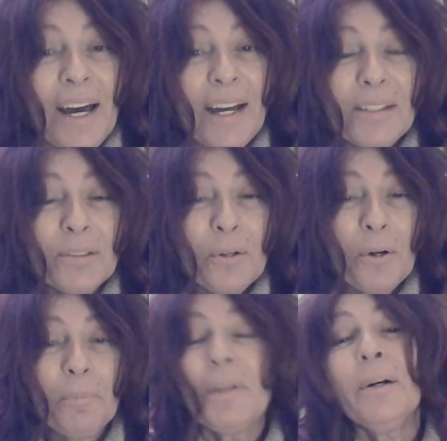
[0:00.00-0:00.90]
Hi
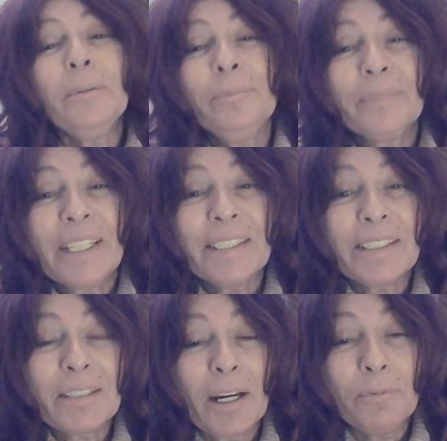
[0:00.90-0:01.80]
Scorpio,
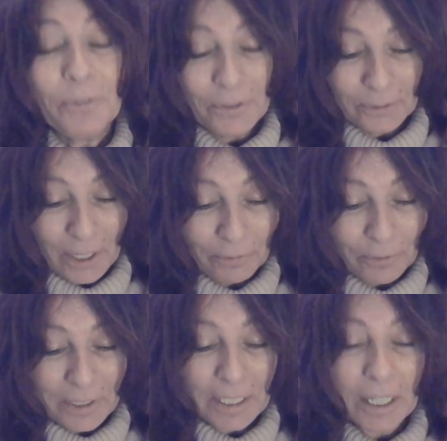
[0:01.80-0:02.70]
it's time for your love
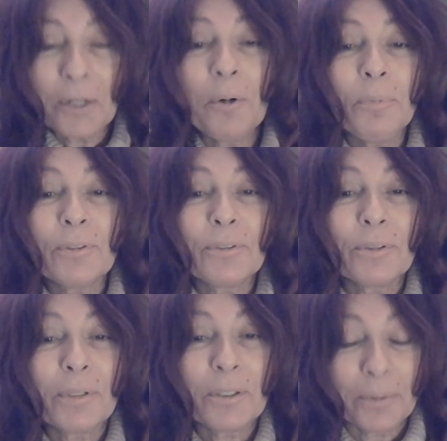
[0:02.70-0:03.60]
reading. I hope you're
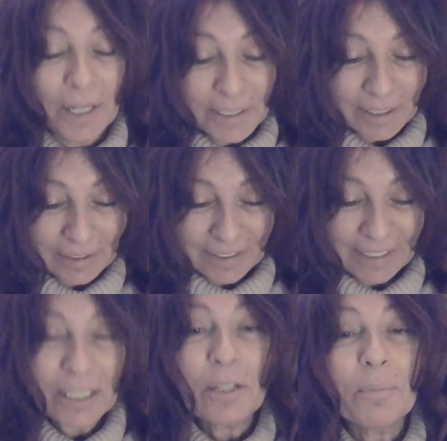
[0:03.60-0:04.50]
doing great.
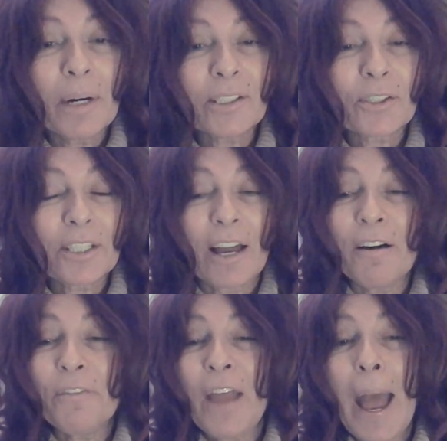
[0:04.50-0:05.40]
Sending you much
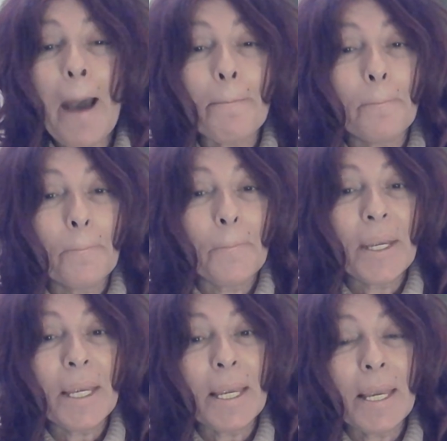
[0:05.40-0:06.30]
love.
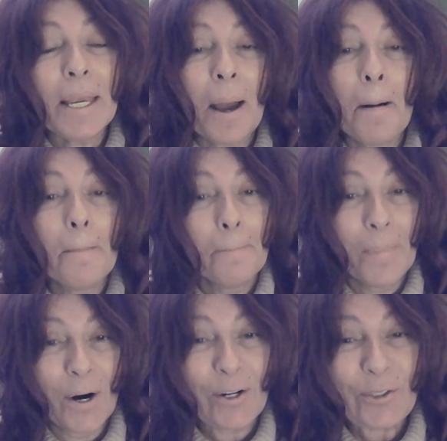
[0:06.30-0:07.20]
Happy
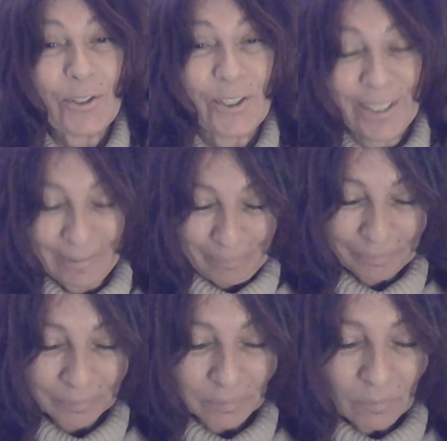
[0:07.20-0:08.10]
March.
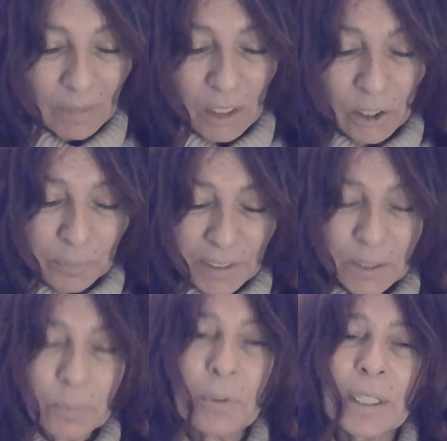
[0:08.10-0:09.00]
I hope
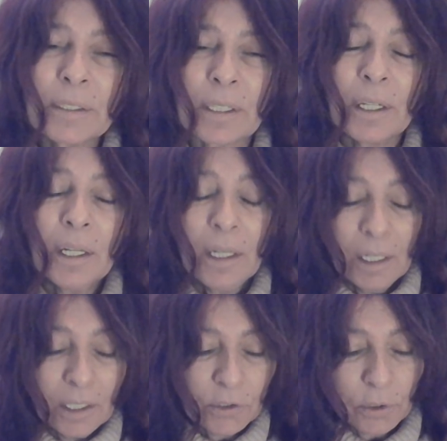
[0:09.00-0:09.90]
this brings
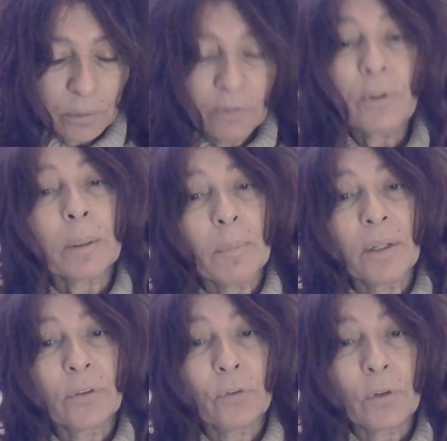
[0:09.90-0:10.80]
a terrific
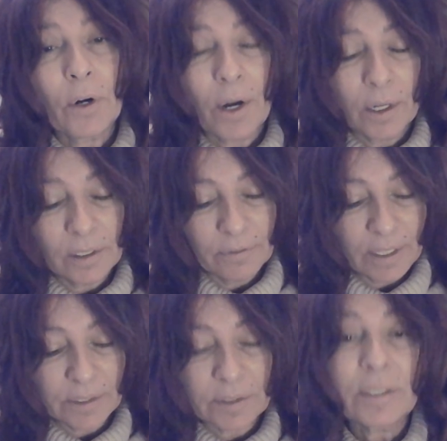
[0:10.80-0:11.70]
month for all of
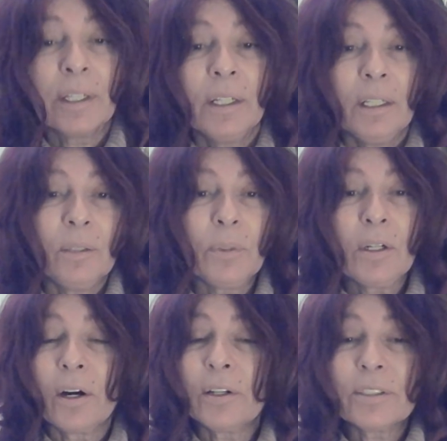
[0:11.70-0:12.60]
us in
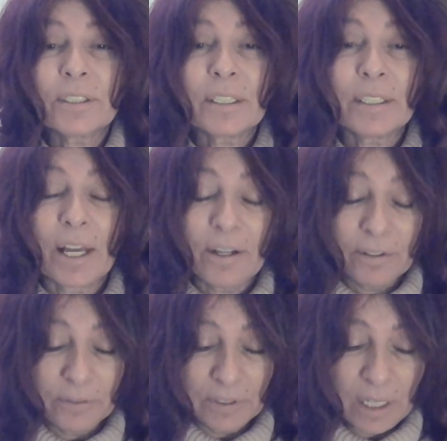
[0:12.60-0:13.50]
regards to
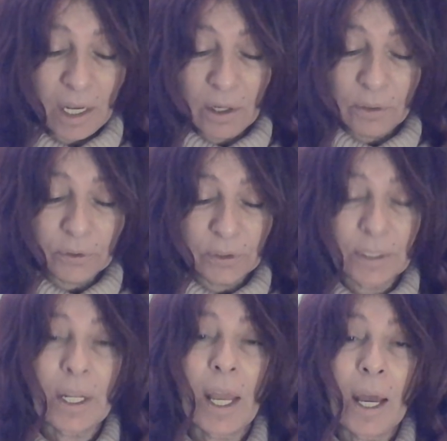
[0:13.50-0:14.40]
love and health
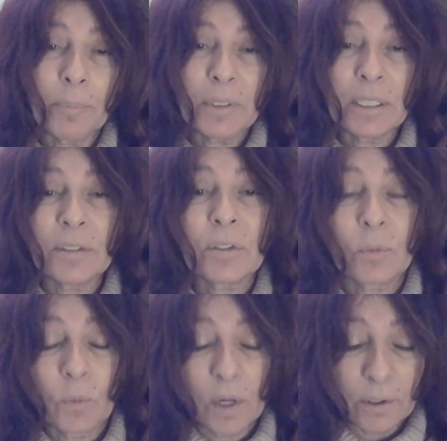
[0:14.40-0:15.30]
and happiness
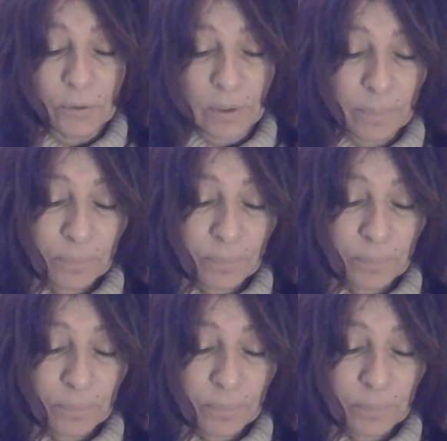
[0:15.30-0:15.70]
and wealth.